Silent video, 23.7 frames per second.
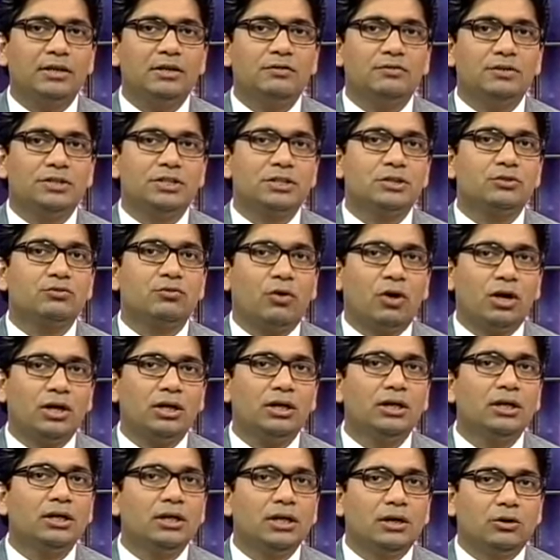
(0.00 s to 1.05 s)
and which is
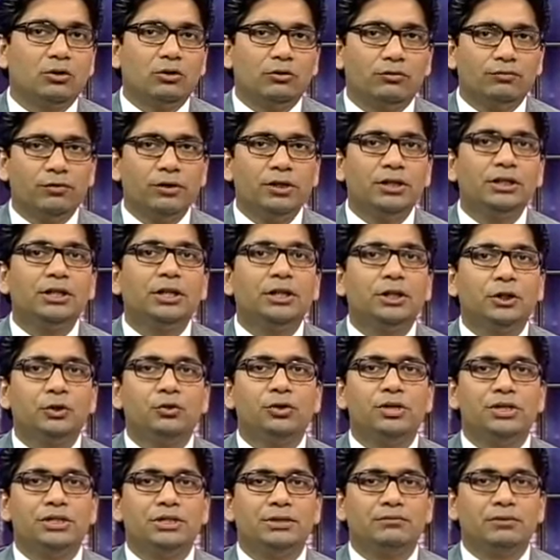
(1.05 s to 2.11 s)
what hopefully the
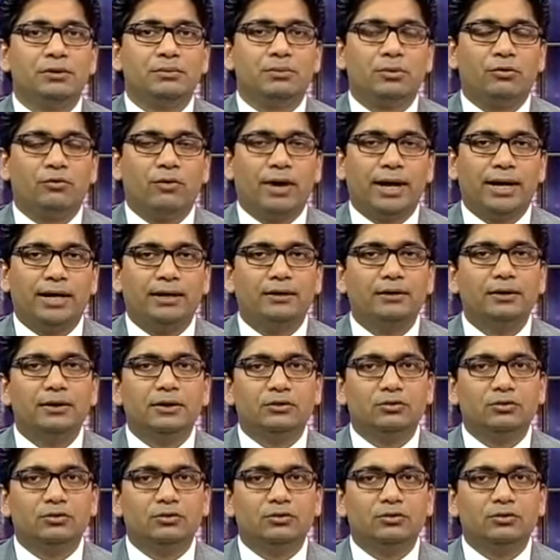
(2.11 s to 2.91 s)
new regime will provide.